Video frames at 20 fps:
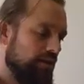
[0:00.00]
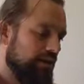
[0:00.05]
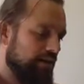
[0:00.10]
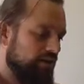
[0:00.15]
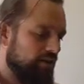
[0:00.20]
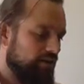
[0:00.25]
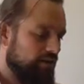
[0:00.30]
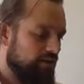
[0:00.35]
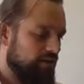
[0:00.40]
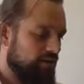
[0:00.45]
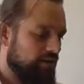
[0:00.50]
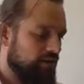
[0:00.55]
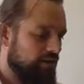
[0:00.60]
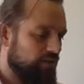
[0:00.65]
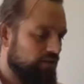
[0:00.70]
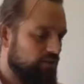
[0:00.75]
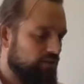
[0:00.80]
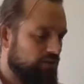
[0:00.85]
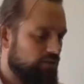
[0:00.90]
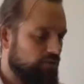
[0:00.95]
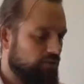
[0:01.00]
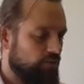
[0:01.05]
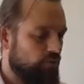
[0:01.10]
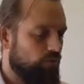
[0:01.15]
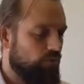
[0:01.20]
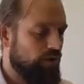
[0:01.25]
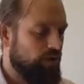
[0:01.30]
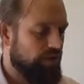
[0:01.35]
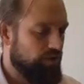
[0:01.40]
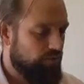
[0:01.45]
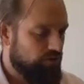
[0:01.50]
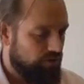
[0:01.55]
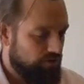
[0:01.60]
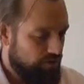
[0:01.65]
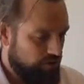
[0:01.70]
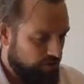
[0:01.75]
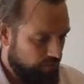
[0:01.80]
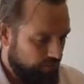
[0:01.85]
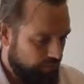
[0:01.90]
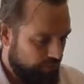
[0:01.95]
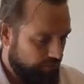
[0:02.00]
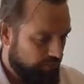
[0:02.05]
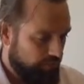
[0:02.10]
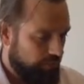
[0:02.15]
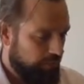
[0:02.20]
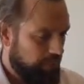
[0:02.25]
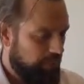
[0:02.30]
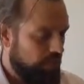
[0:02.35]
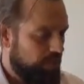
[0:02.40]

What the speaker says: and on what he was doing,